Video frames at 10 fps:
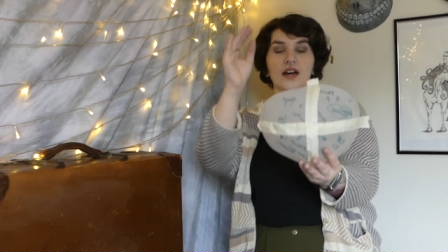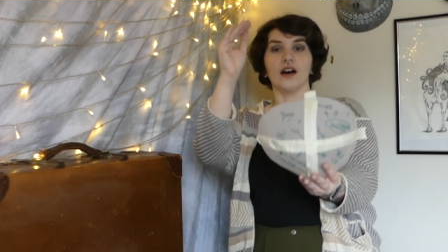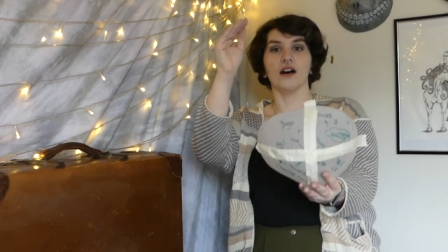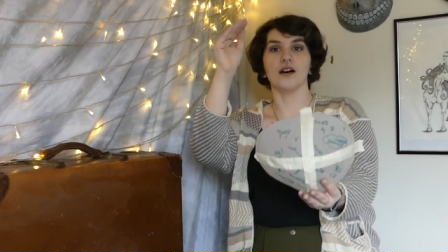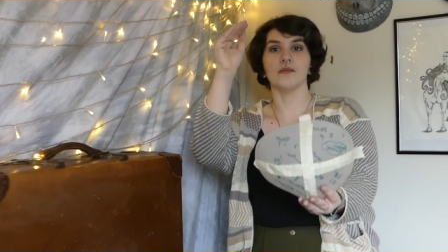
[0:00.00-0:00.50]

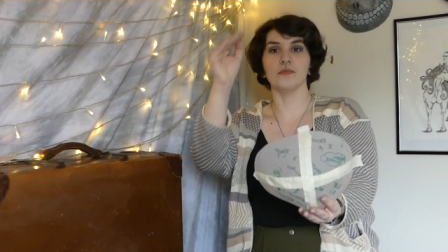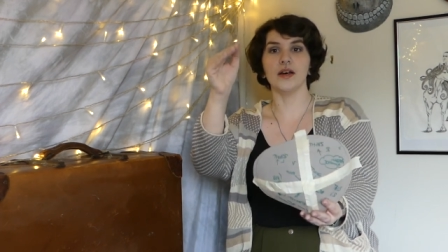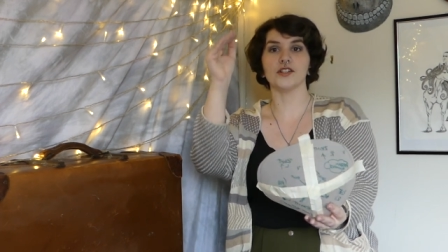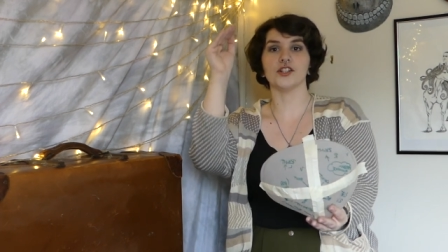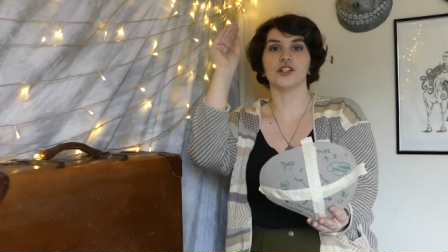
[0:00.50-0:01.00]
are
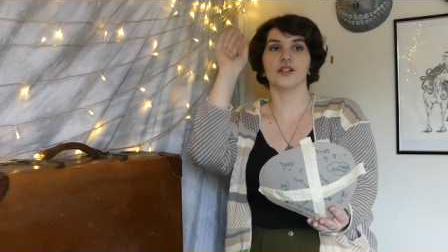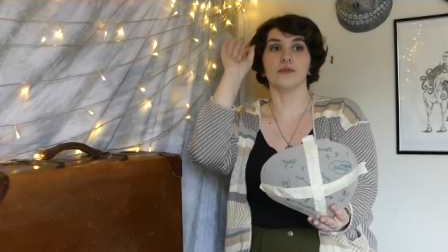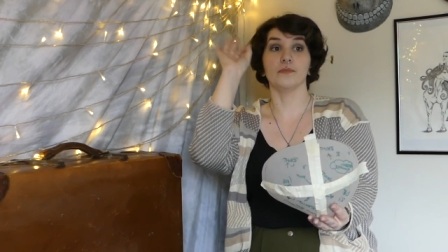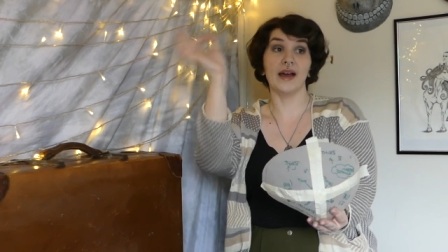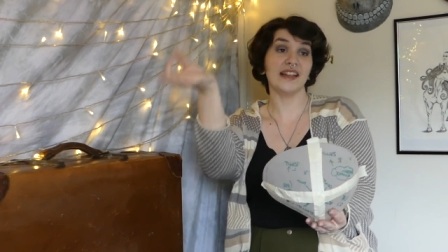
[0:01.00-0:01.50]
much
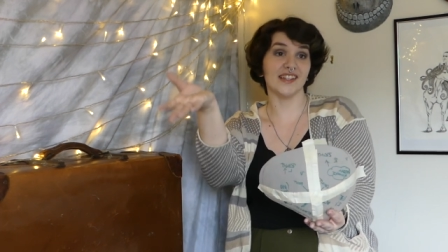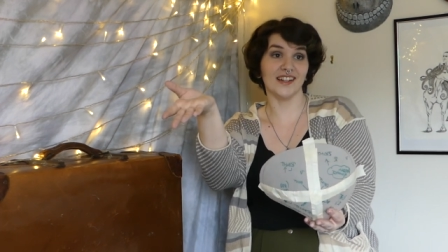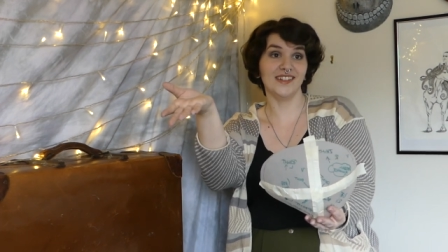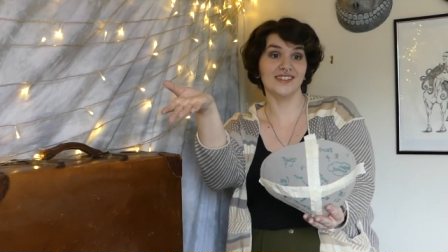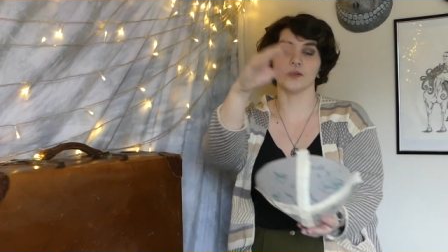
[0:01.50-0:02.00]
better.
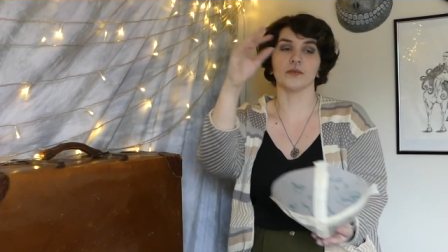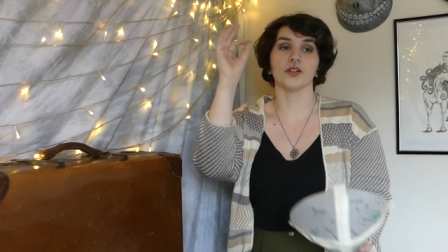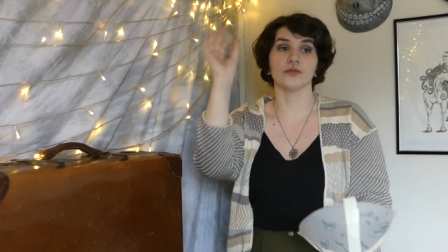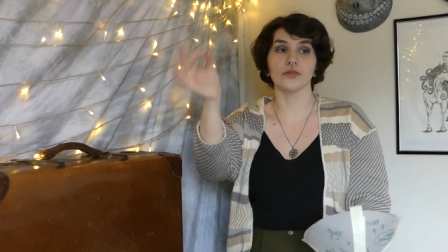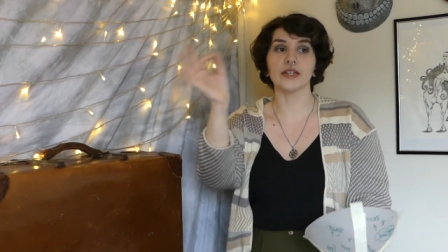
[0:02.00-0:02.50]
So I'm
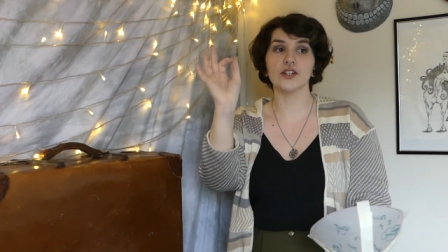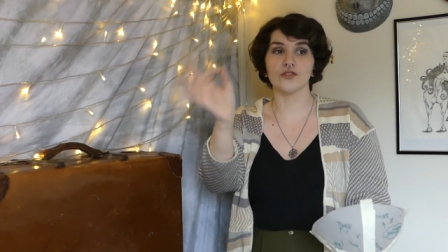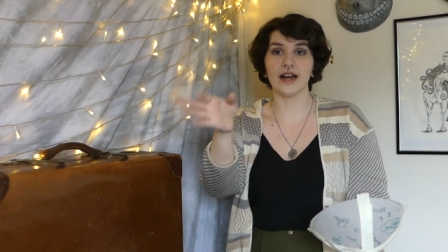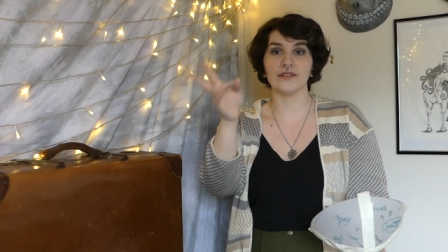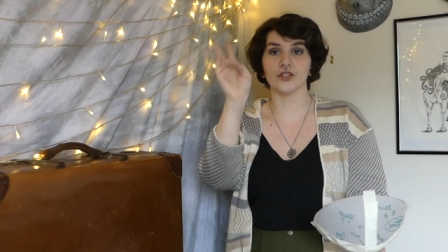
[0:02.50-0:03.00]
gonna
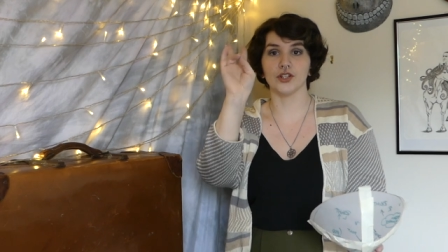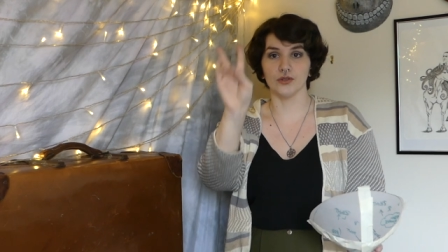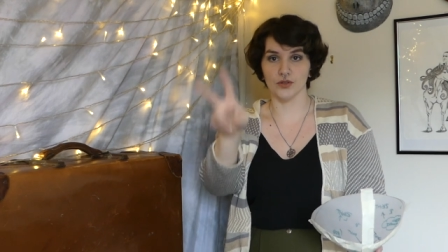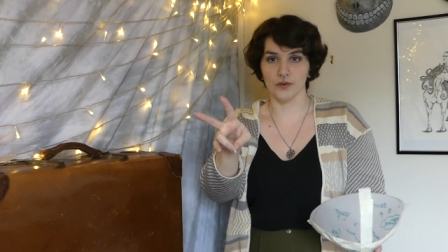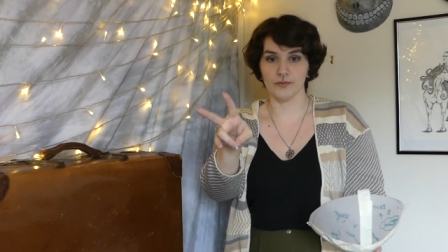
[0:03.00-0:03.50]
redraft the two top